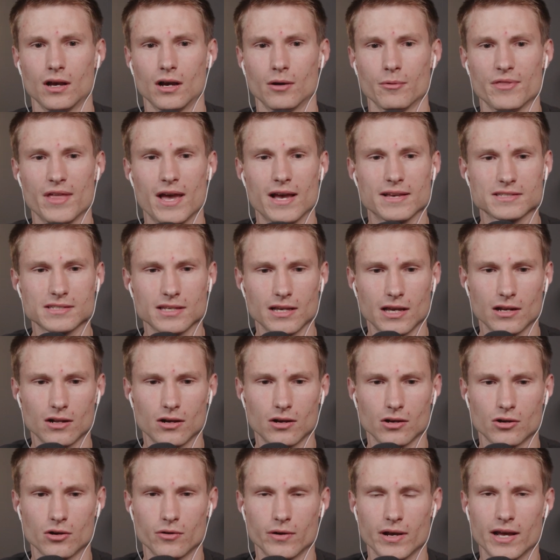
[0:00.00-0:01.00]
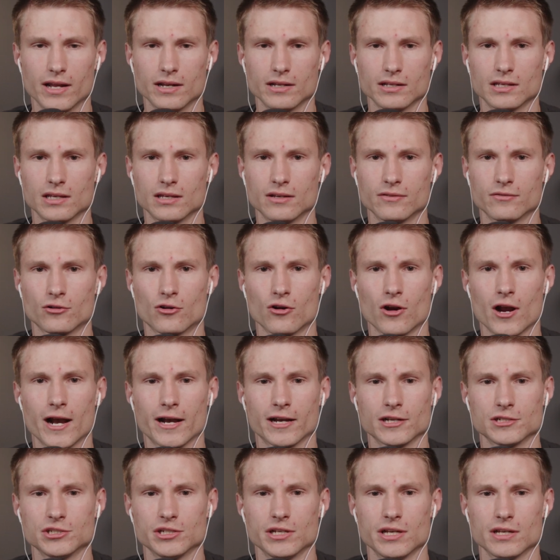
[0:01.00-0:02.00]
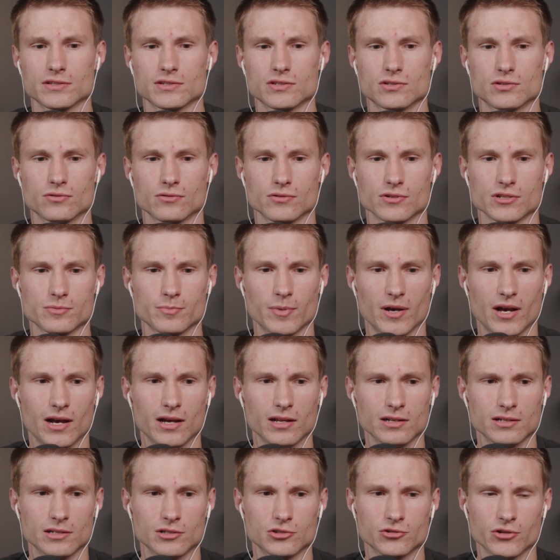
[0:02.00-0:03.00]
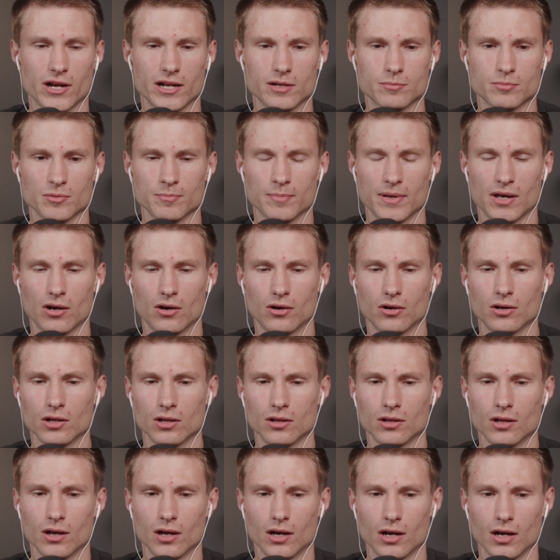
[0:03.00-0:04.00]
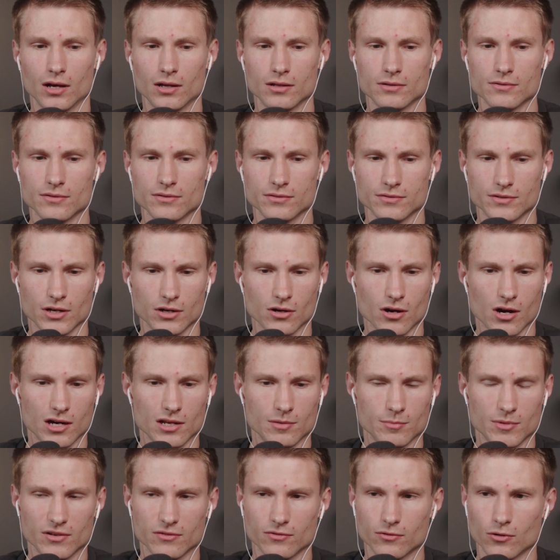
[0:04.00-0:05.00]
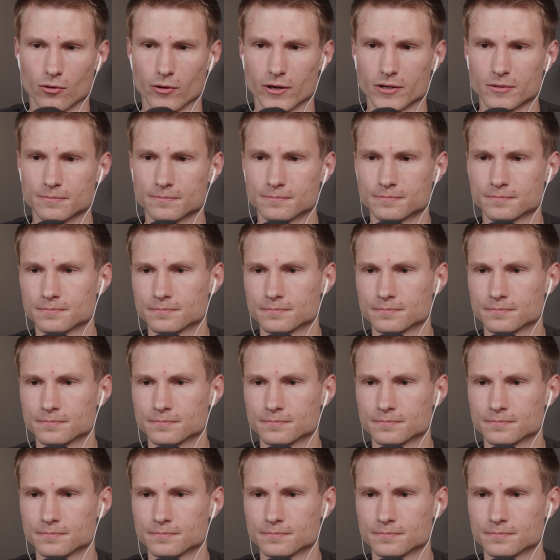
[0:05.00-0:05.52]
With that said, I'll go ahead and give Grok a chance to respond and try to propel their argument forward.